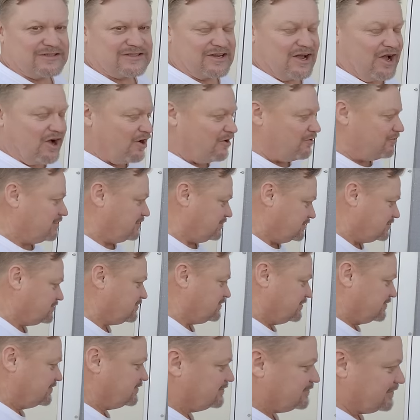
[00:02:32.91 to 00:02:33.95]
So
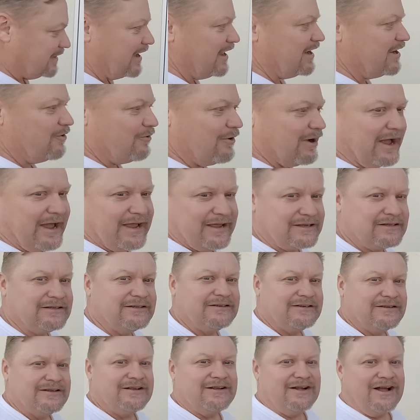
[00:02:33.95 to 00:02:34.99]
anyway,
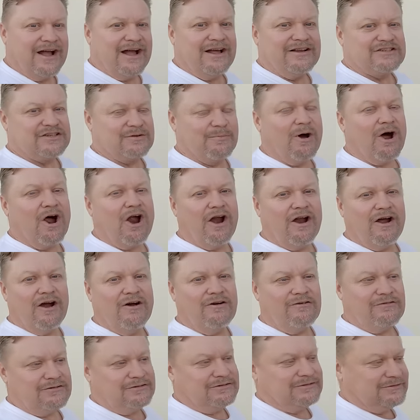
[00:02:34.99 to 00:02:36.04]

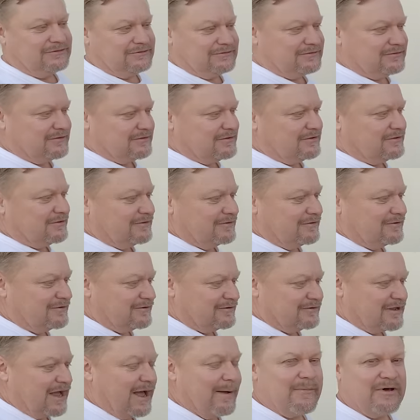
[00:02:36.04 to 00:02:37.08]
tomorrow
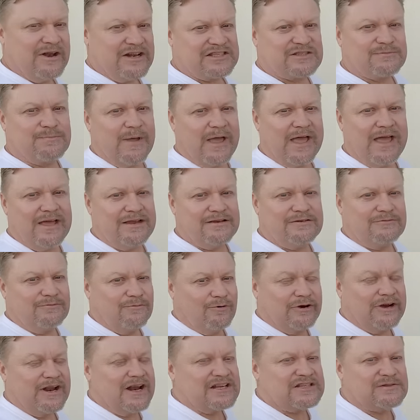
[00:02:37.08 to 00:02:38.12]
I'm gonna spend,
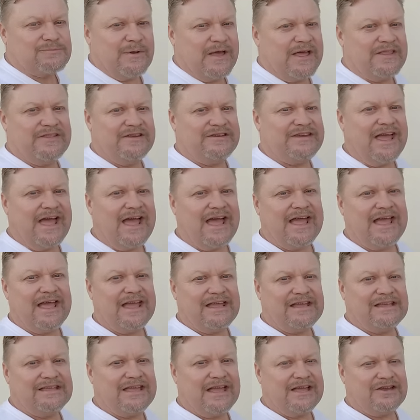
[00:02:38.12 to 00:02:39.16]
we're gonna spend the
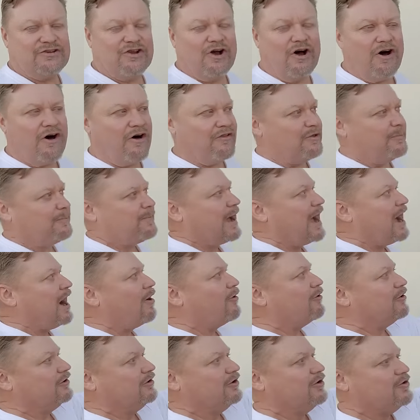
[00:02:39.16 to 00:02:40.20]
day getting all the
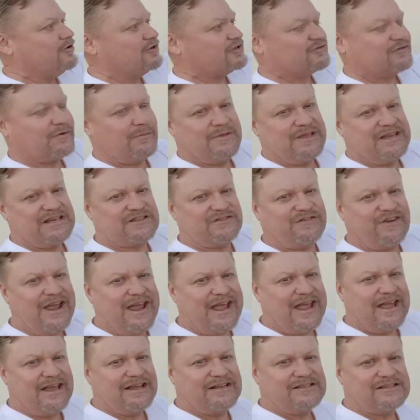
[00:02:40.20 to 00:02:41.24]
power loose from these
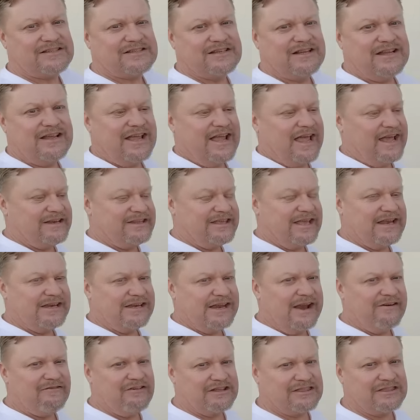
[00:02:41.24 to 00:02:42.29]
fans and
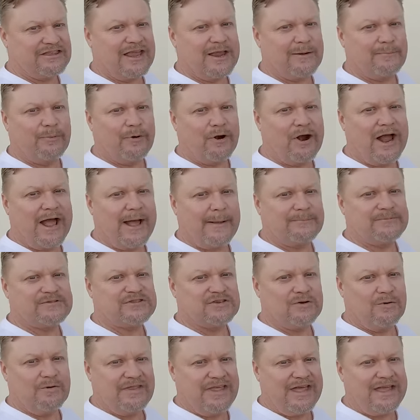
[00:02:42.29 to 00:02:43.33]
getting everything prepped,
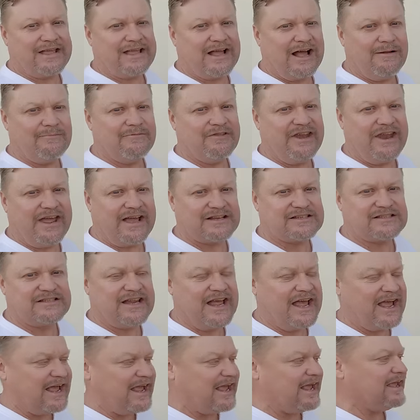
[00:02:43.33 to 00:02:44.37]
so when they come the next
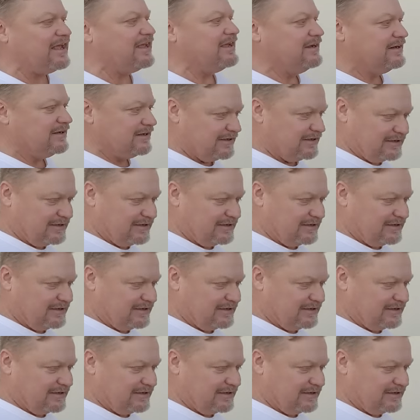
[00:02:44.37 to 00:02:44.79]
day,